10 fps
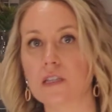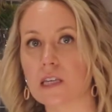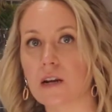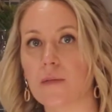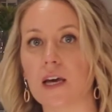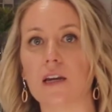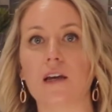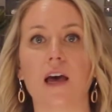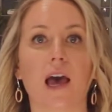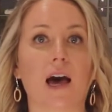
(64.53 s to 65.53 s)

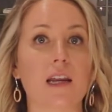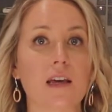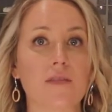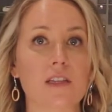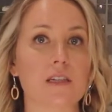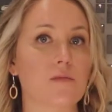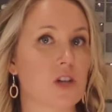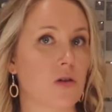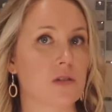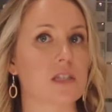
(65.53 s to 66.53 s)
cinnamon, and even some
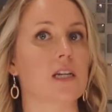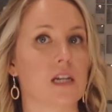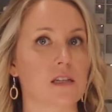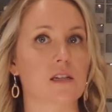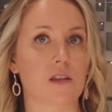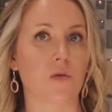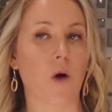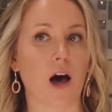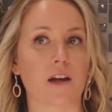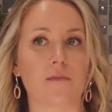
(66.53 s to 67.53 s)
toastiness to the
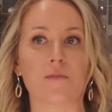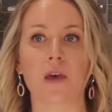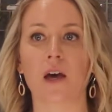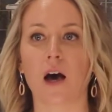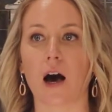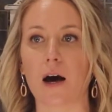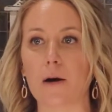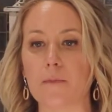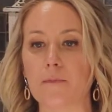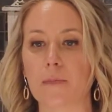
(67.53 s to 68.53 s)
wine.
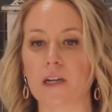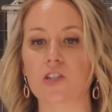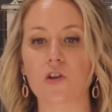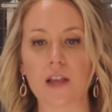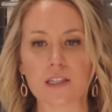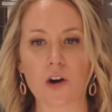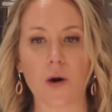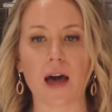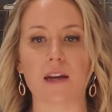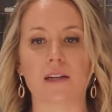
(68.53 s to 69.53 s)
So let's
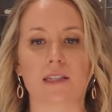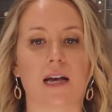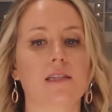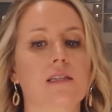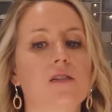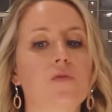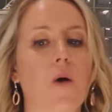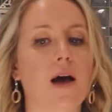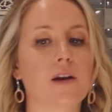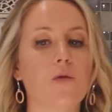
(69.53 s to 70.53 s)
go ahead and assess this
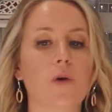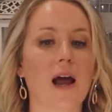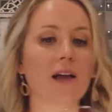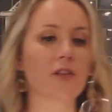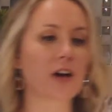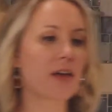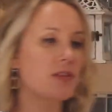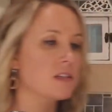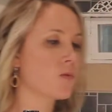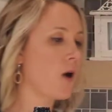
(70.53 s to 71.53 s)
wine. When I look at
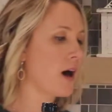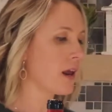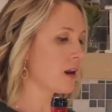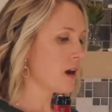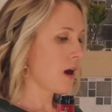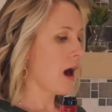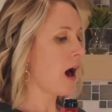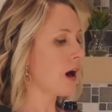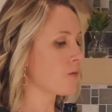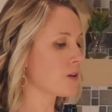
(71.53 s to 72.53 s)
this wine,
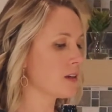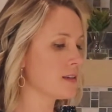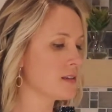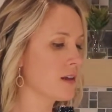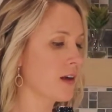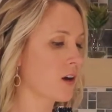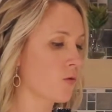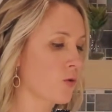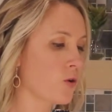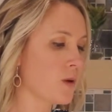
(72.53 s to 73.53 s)
I really see like
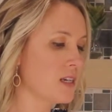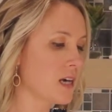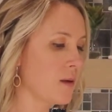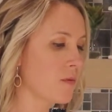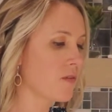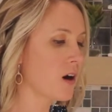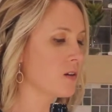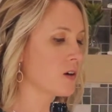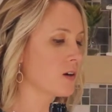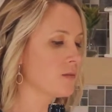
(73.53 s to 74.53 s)
a ruby type of
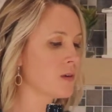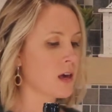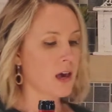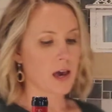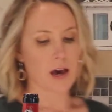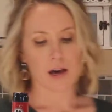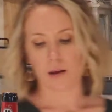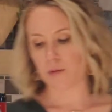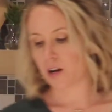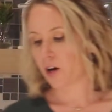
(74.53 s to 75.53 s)
color,
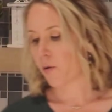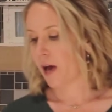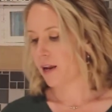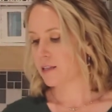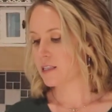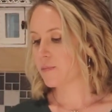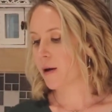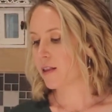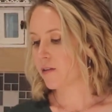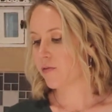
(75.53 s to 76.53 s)
and I'm going to go ahead and
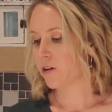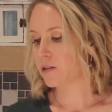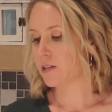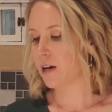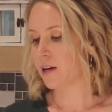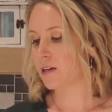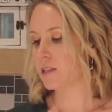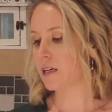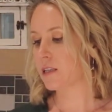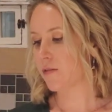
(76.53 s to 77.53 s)
smell it first and
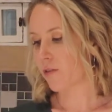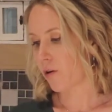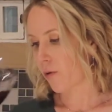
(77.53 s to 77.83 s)
assess it for